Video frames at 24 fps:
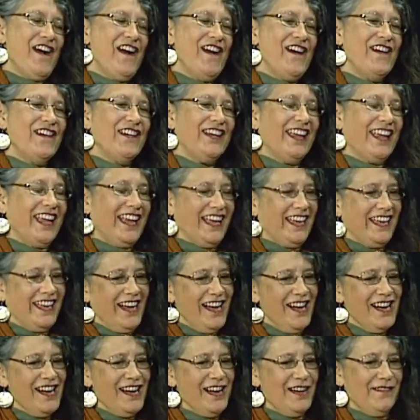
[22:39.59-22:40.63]
okay
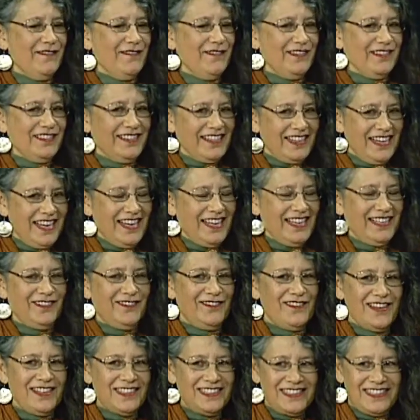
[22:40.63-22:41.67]
um, i don't
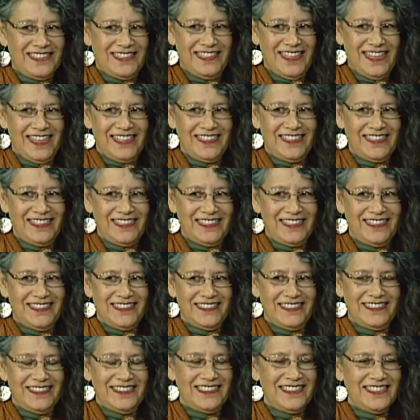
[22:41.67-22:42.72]
want to like
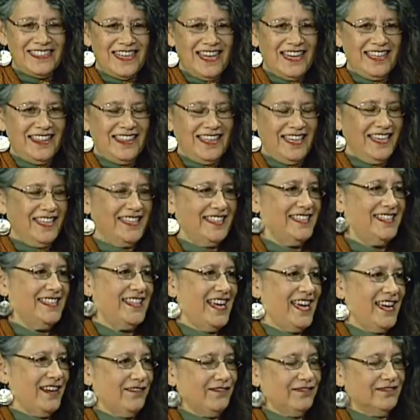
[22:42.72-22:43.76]
say things
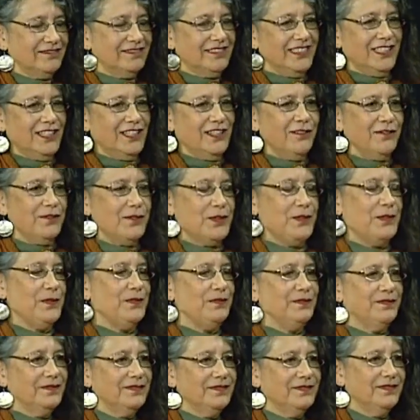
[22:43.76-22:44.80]
that you know where
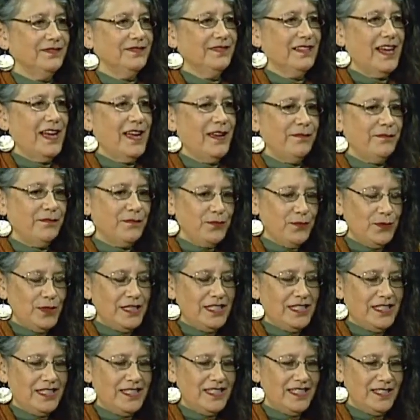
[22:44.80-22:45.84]
i'm
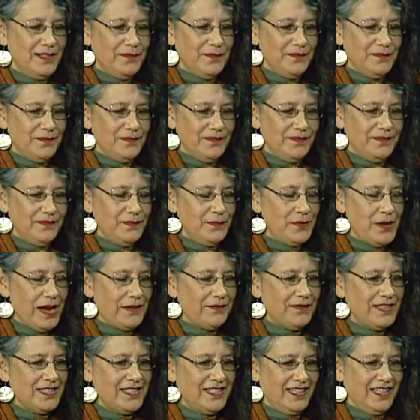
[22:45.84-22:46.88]
breaching some
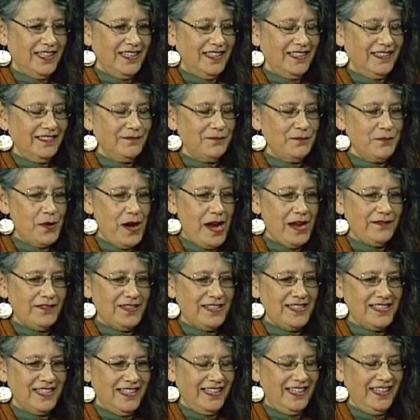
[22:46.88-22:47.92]
privacy,
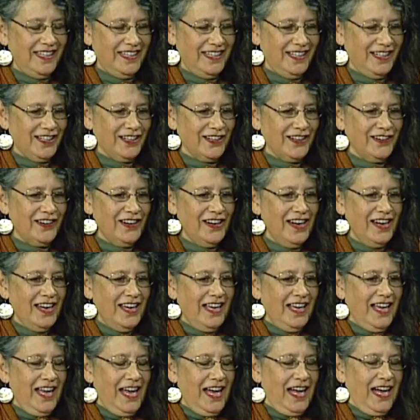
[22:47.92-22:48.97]
privacy, privacy here. Mm
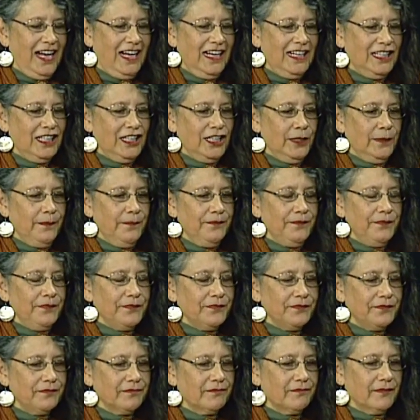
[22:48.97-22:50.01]
-hmm. um,
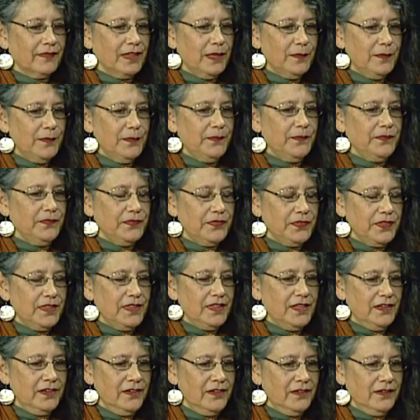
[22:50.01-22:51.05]

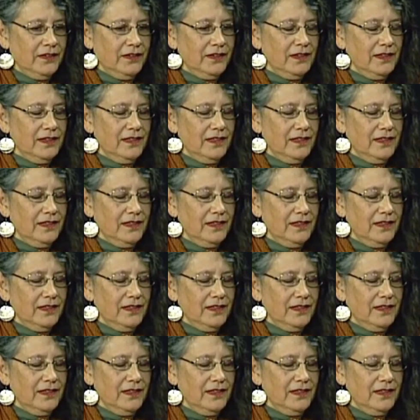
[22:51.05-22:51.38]
there,